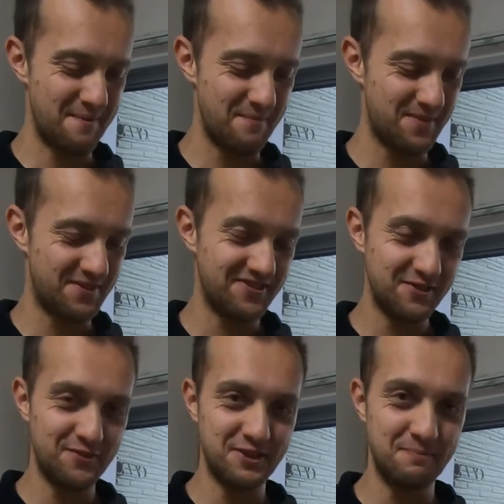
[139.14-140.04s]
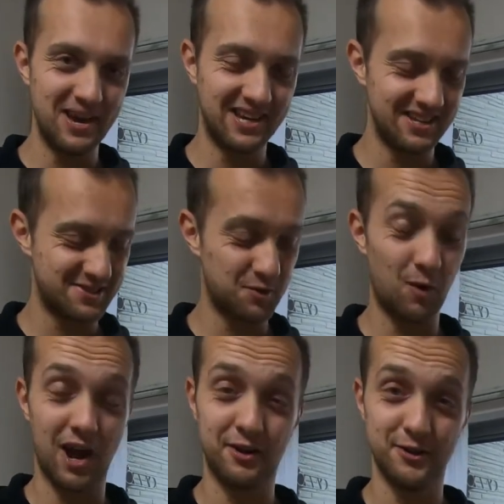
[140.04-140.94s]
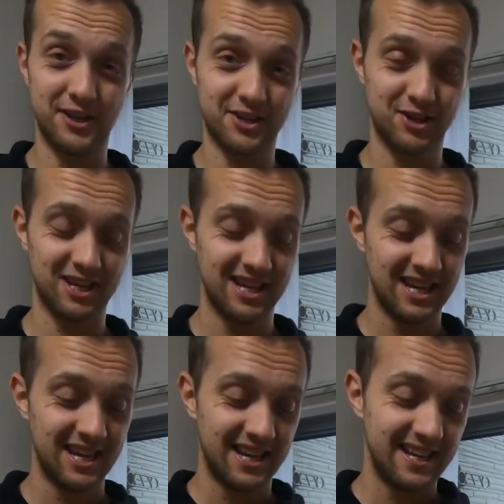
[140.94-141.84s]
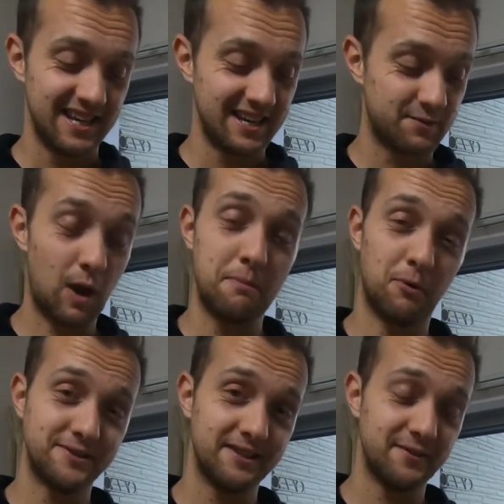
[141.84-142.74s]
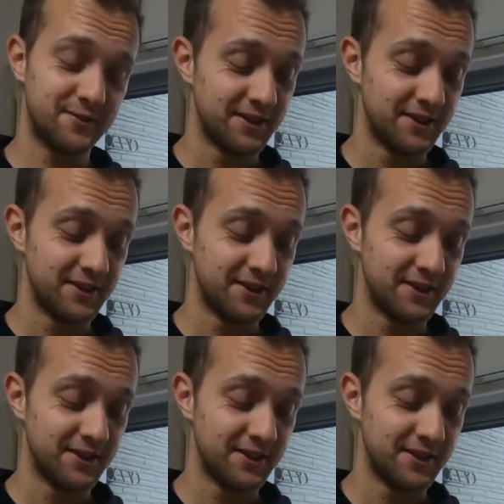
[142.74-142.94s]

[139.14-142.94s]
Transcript: the feedback is quite good actually. It's quite positive.